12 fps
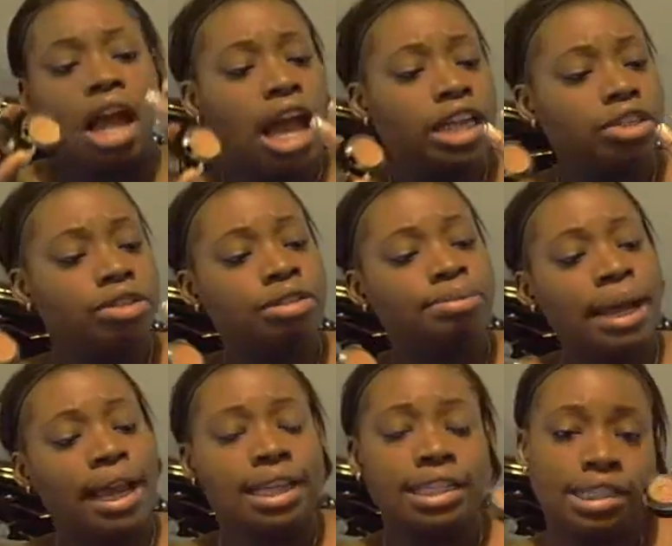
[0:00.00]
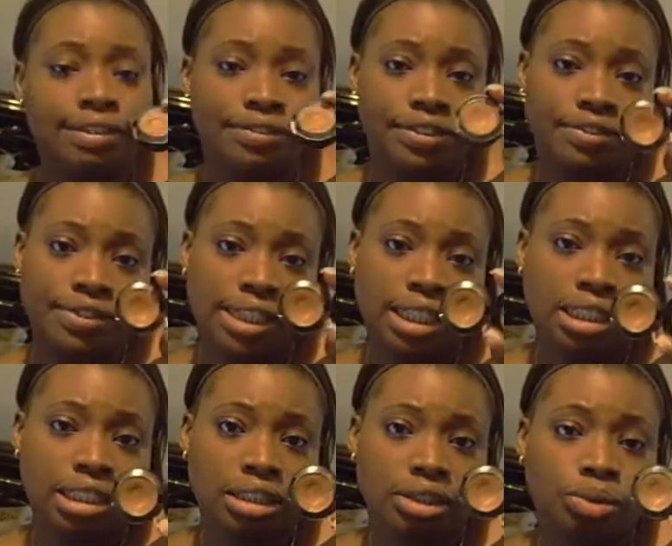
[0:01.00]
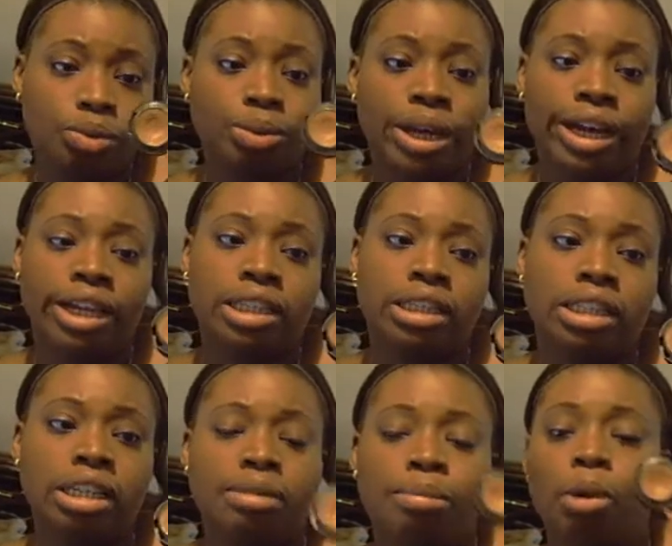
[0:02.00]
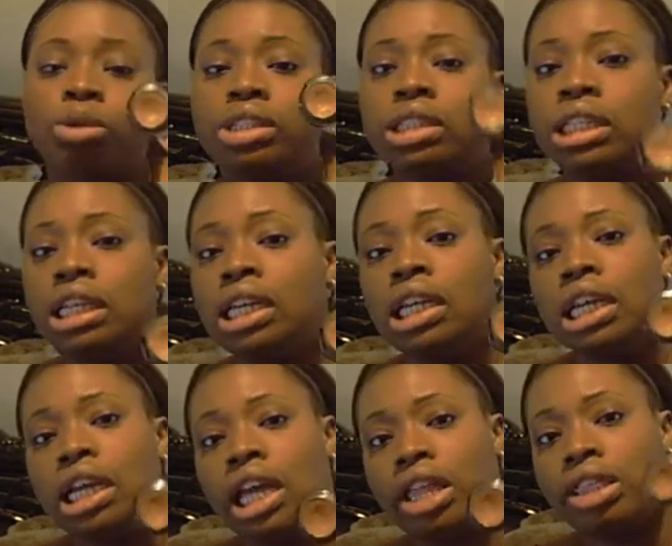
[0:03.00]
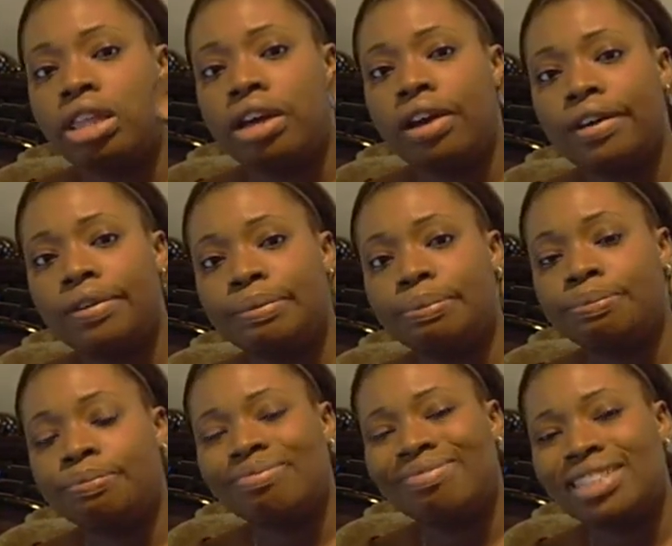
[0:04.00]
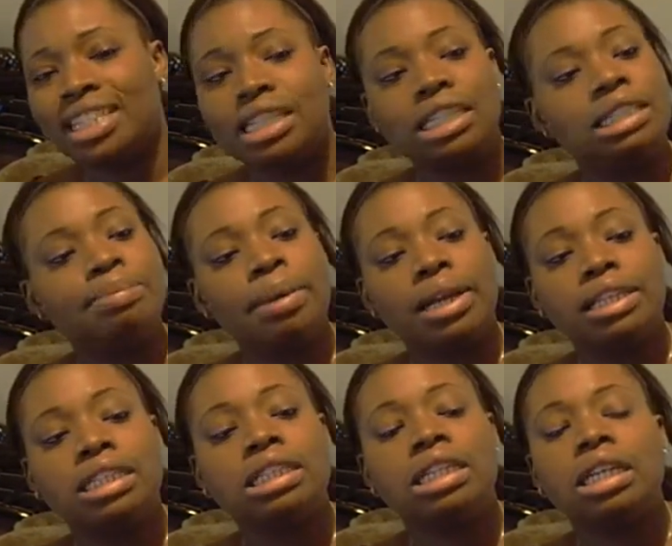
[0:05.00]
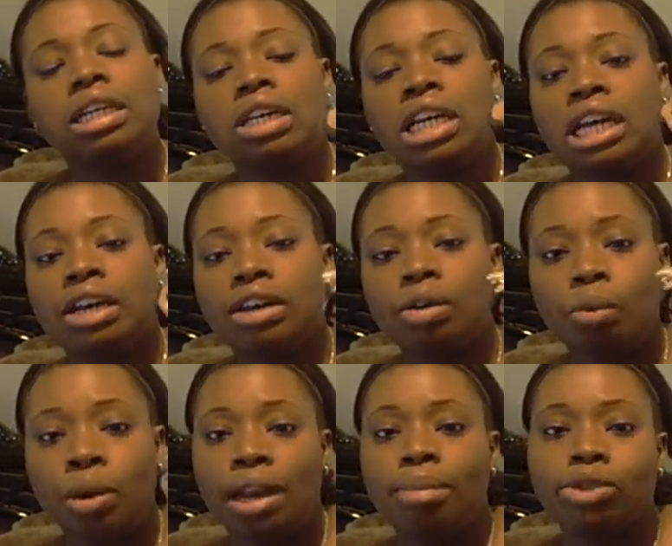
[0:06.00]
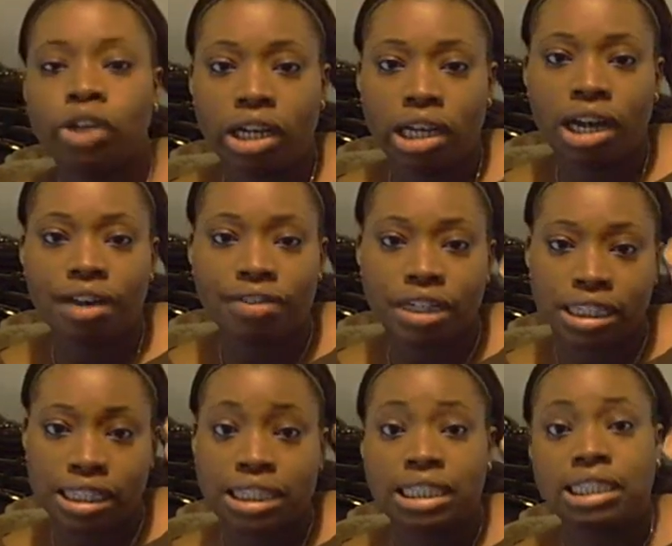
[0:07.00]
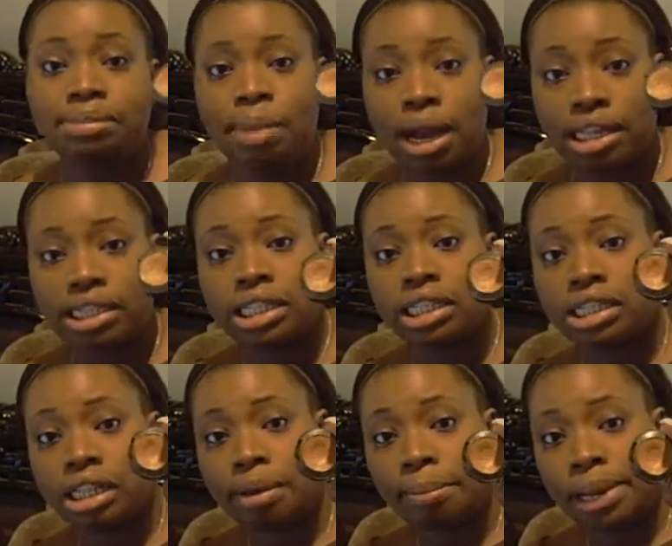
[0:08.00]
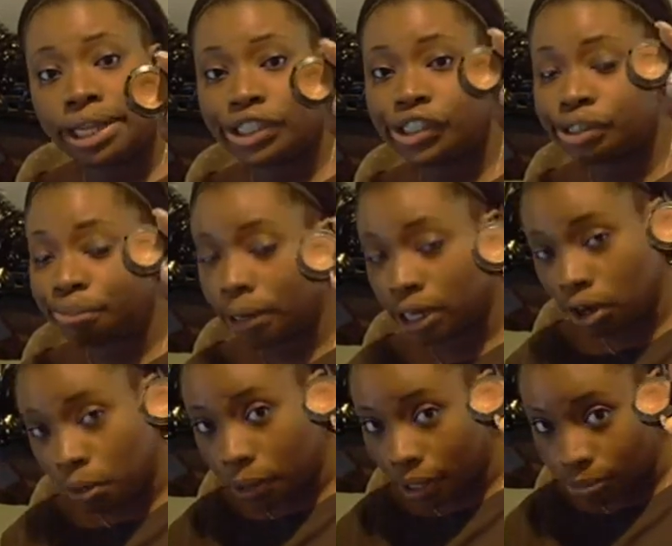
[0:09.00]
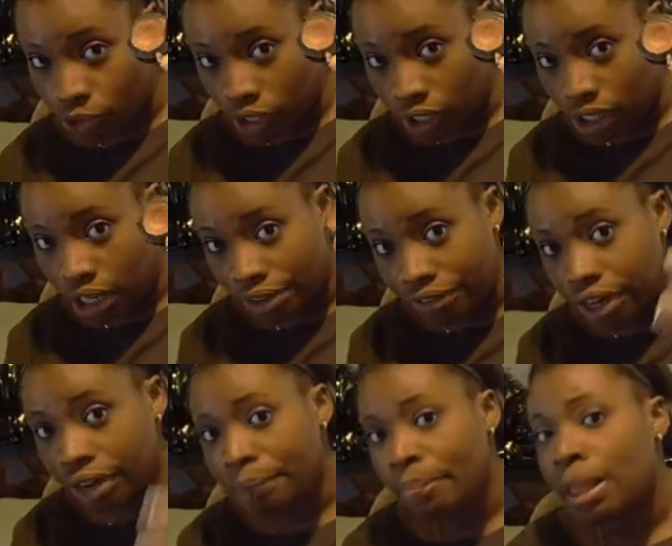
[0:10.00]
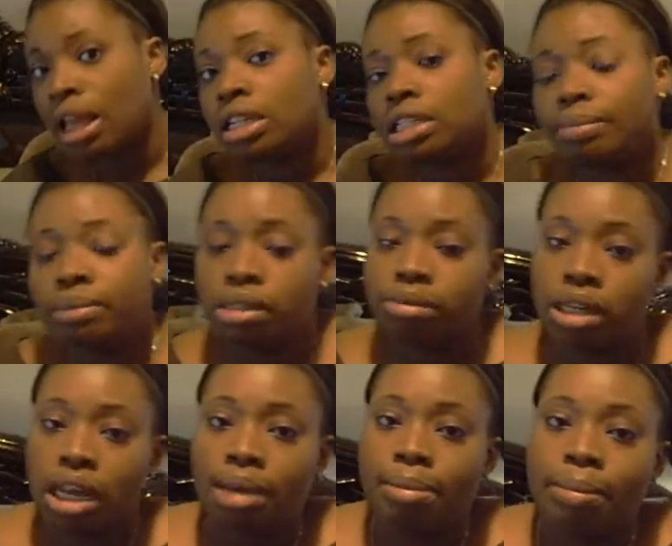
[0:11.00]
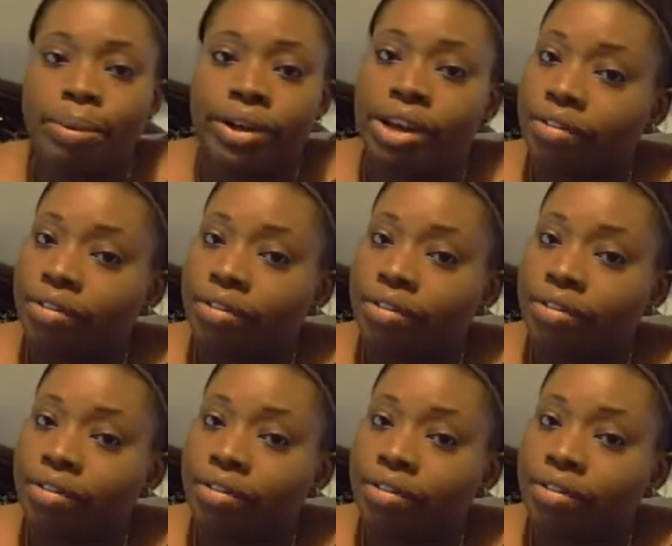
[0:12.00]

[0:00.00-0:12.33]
I use my NC50 when mostly in the it depends what I'm trying to cover, because this is my skin complexion. Depending on what I'm trying to cover, sometimes when I get my period,